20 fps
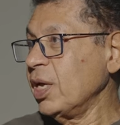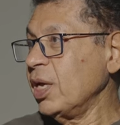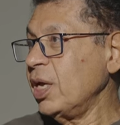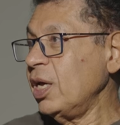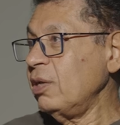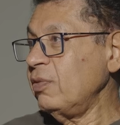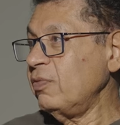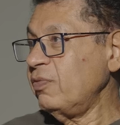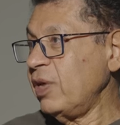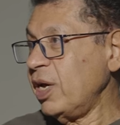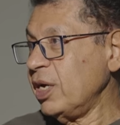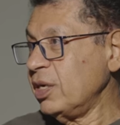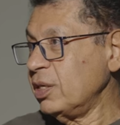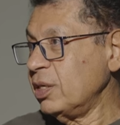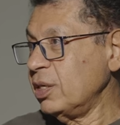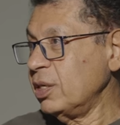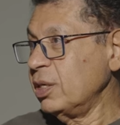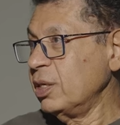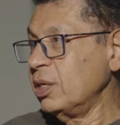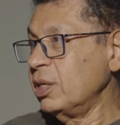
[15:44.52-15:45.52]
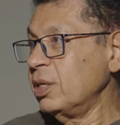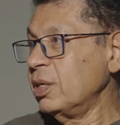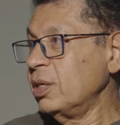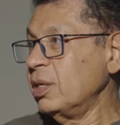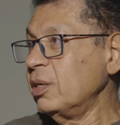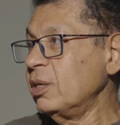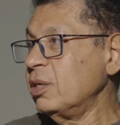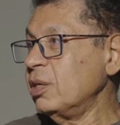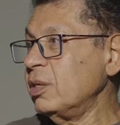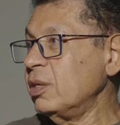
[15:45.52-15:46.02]
In fact,
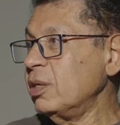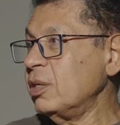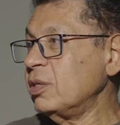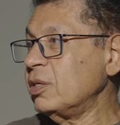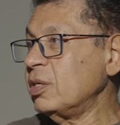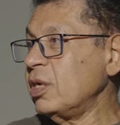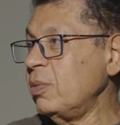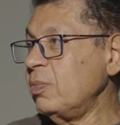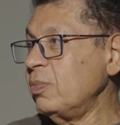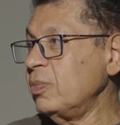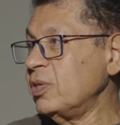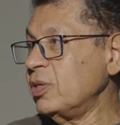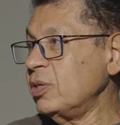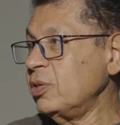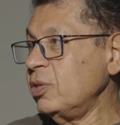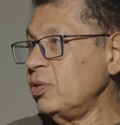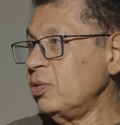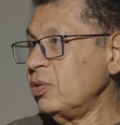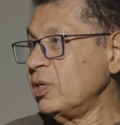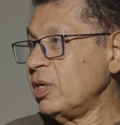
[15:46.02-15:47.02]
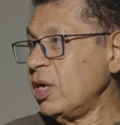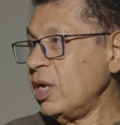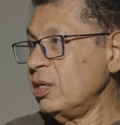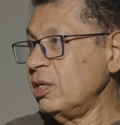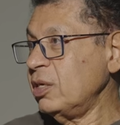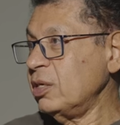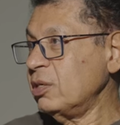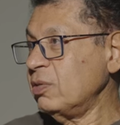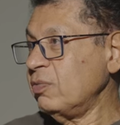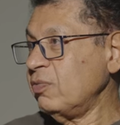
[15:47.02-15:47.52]
some
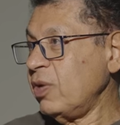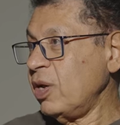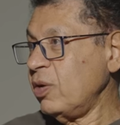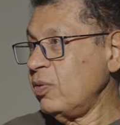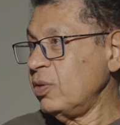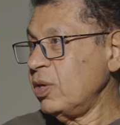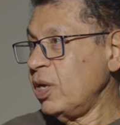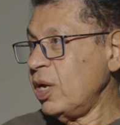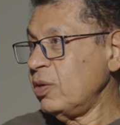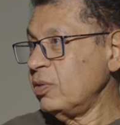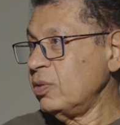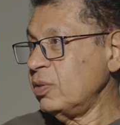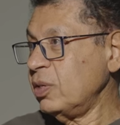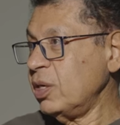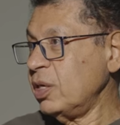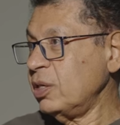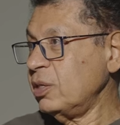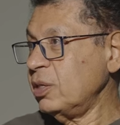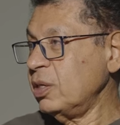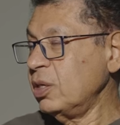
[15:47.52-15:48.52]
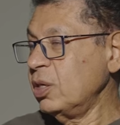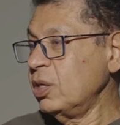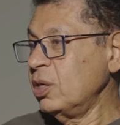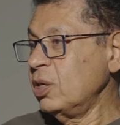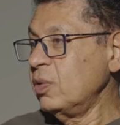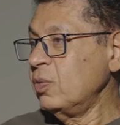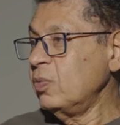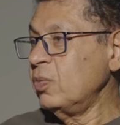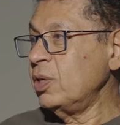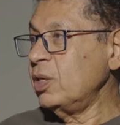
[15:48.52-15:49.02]
neuroscientists found out that
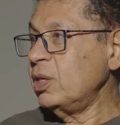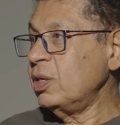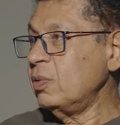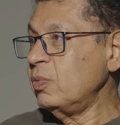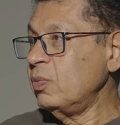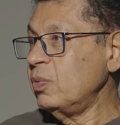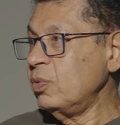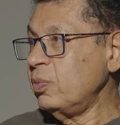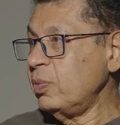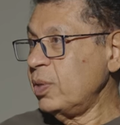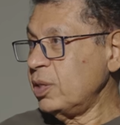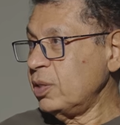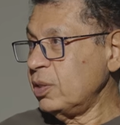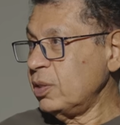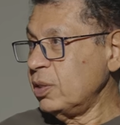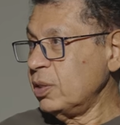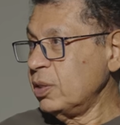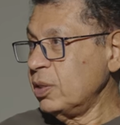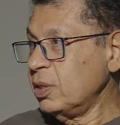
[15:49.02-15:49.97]
when a woman